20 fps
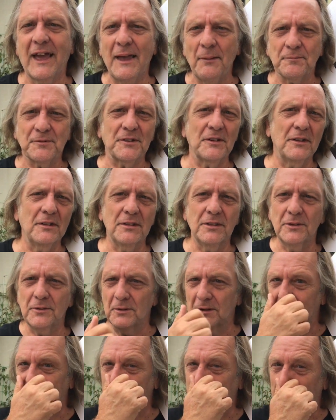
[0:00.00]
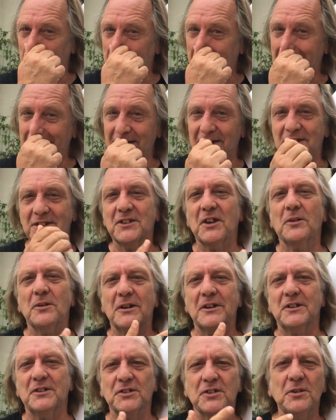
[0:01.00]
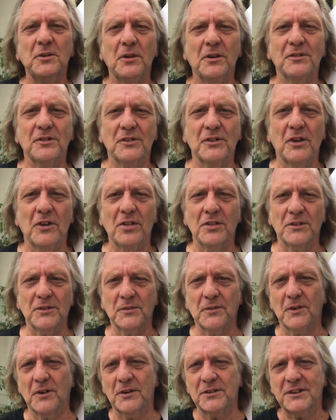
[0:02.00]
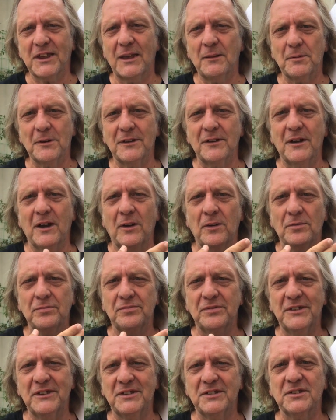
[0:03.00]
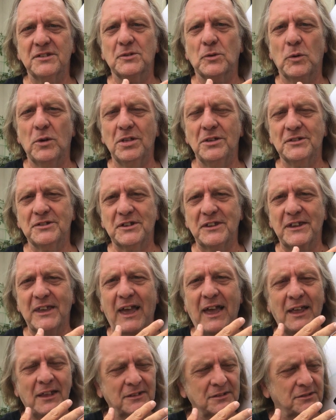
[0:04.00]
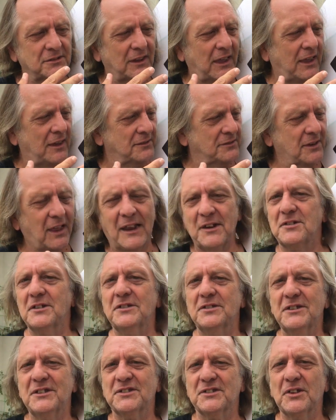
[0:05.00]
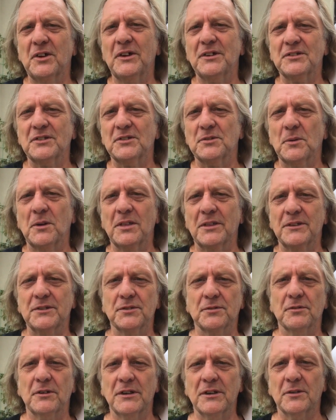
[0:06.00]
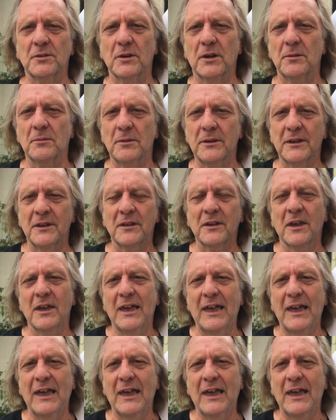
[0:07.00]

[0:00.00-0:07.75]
Absolutely, completely, totally. $200 for a tablet of this quality and, and actually this size as well. It's really quite big.